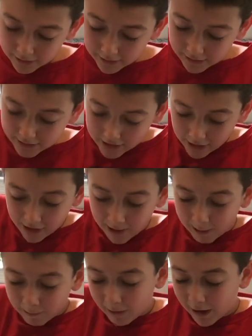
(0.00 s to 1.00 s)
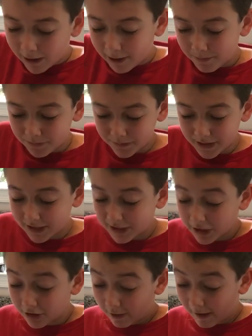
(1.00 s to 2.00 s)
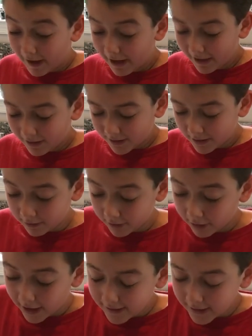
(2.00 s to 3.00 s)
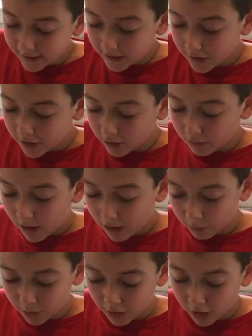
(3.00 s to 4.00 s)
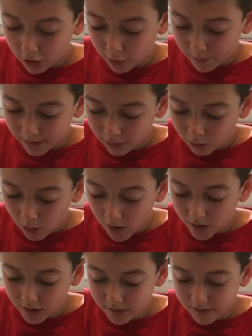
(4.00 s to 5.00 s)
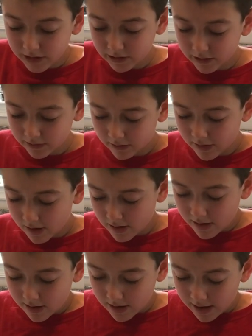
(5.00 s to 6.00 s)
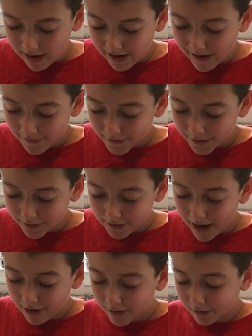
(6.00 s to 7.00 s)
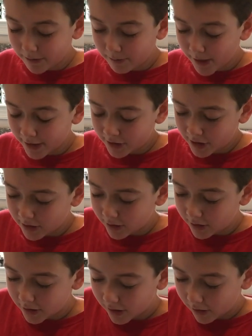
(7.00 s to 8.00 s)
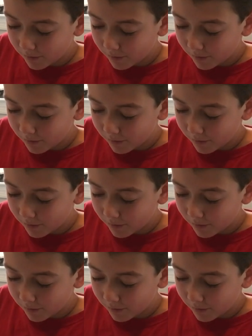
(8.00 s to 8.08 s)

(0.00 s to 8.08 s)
So it's a great thing to do while we're home in quarantine and there's not really much to do.